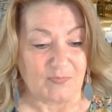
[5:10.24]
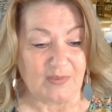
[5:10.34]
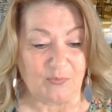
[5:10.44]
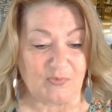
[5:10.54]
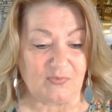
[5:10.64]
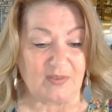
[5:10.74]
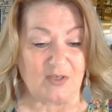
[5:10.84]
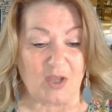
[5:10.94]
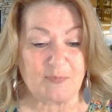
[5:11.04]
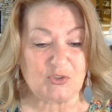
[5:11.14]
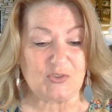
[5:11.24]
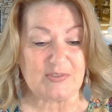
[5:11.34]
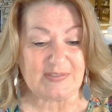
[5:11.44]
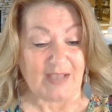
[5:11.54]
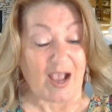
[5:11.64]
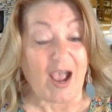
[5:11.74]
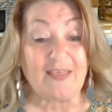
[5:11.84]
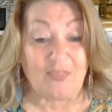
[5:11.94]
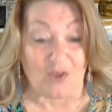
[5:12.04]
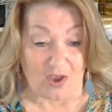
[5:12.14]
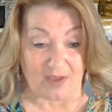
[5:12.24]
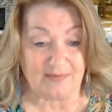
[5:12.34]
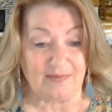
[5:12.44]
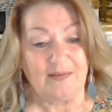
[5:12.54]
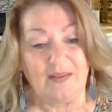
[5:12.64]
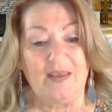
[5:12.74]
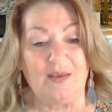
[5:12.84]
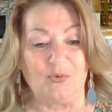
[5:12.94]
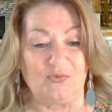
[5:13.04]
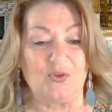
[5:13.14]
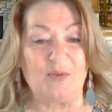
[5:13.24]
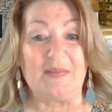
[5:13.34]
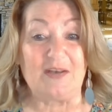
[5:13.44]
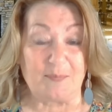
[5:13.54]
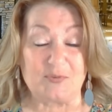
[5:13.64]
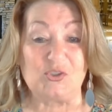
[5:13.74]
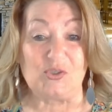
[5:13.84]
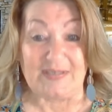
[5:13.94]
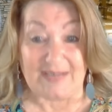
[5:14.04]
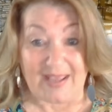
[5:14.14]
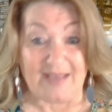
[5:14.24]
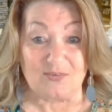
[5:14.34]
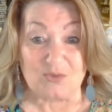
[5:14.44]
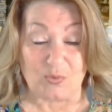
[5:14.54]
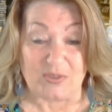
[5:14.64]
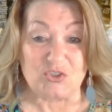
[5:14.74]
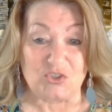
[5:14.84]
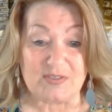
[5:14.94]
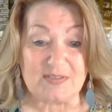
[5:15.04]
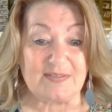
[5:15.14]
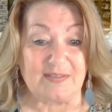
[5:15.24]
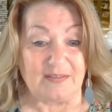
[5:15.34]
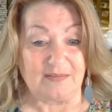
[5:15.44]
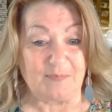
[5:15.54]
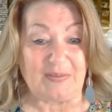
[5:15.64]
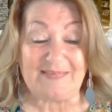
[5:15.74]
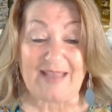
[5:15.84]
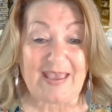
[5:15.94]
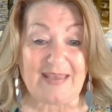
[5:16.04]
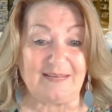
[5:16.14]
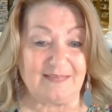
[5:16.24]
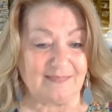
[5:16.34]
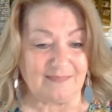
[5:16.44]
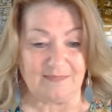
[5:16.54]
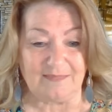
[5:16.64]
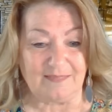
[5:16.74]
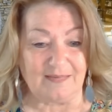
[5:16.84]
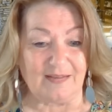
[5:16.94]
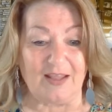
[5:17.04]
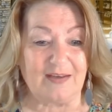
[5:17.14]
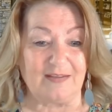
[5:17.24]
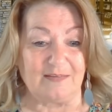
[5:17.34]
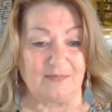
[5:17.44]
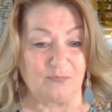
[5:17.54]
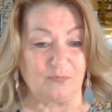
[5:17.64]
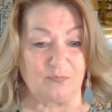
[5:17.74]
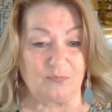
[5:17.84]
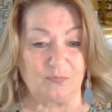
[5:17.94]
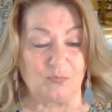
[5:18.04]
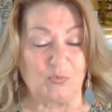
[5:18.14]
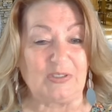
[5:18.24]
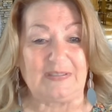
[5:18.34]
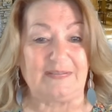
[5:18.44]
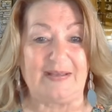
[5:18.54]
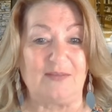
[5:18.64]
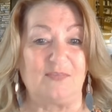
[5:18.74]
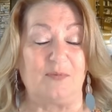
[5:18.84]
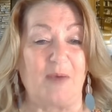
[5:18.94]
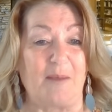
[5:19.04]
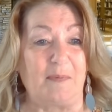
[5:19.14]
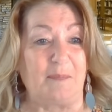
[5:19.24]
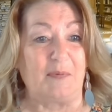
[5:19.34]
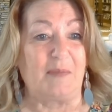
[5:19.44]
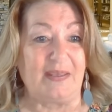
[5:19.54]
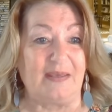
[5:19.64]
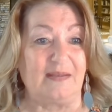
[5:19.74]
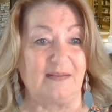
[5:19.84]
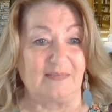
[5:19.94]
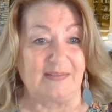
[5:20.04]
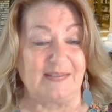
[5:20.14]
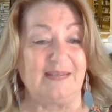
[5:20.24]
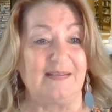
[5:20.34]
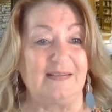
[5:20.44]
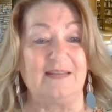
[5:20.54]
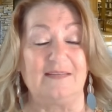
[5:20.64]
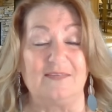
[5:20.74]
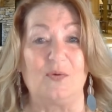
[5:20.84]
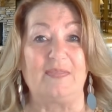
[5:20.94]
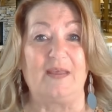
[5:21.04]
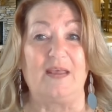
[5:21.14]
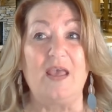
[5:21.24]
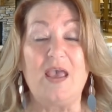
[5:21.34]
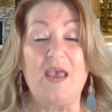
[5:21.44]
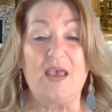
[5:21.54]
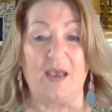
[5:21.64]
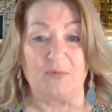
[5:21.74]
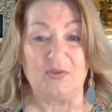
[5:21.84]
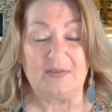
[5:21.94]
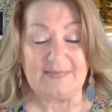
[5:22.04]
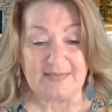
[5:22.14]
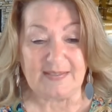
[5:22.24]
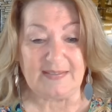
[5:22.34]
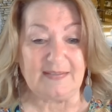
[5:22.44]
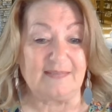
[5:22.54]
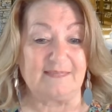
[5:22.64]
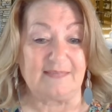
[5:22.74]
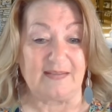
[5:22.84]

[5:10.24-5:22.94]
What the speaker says: was an opportunity. I thought it was going to be an opportunity to ask questions that, because I had a lot of weird little doubts that pop up in my head as a kid. And so I thought, I'm going to study, because